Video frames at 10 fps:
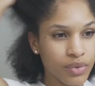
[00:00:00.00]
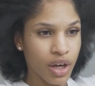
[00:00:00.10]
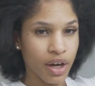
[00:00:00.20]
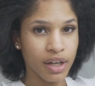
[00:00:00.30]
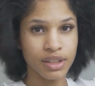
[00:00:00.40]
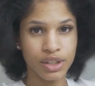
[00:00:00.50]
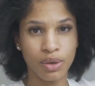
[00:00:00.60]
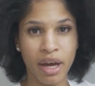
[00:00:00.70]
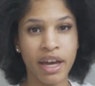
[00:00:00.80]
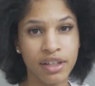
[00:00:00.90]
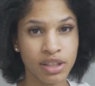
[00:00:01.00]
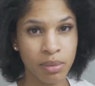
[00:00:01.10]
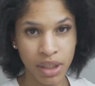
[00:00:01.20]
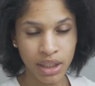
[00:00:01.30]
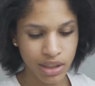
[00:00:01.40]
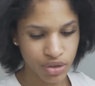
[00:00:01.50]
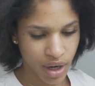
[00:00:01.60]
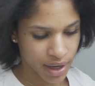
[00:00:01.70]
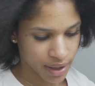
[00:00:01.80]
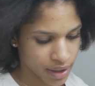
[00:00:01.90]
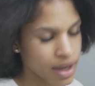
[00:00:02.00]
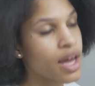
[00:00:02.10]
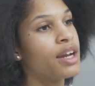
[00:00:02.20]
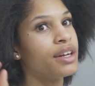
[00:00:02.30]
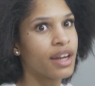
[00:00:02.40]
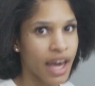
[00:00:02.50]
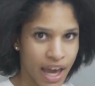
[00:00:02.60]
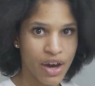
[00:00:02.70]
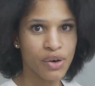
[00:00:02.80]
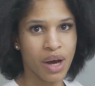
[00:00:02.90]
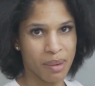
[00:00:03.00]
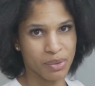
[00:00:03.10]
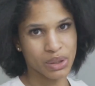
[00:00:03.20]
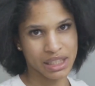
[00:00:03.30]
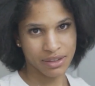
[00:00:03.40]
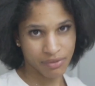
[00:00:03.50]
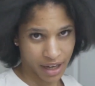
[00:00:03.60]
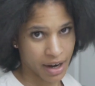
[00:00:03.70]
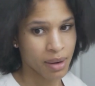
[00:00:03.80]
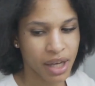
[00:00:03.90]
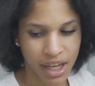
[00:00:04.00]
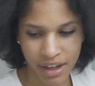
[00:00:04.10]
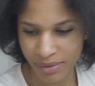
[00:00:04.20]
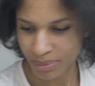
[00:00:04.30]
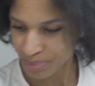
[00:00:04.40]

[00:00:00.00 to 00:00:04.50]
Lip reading: Alright, so my hair is completely dry. Now I'm going to flat iron my hair.